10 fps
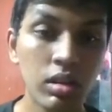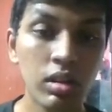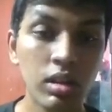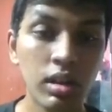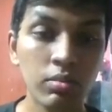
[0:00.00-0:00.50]

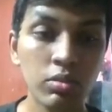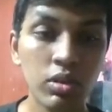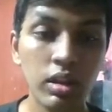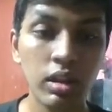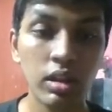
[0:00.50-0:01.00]

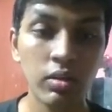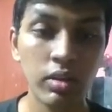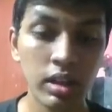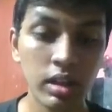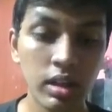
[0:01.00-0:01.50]
num3
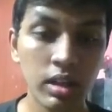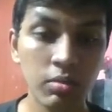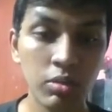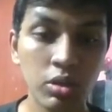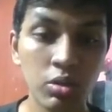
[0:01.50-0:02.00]
greater than
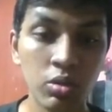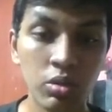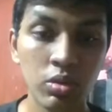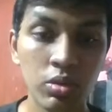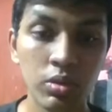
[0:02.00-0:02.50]
num2.
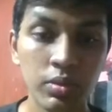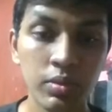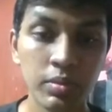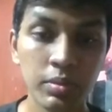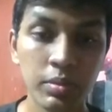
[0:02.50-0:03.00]

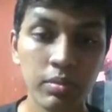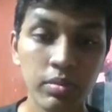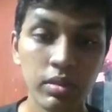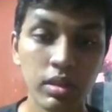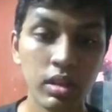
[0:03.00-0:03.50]

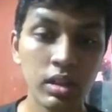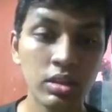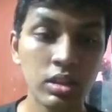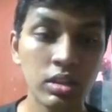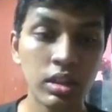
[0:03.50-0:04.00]
Let's
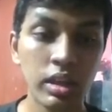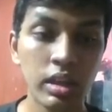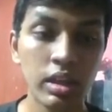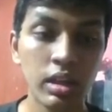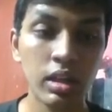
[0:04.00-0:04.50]
just
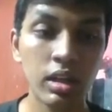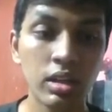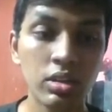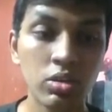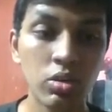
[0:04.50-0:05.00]
say
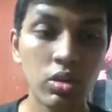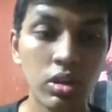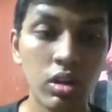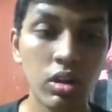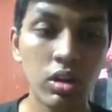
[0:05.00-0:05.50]

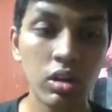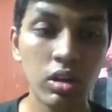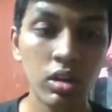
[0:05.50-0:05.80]
console.log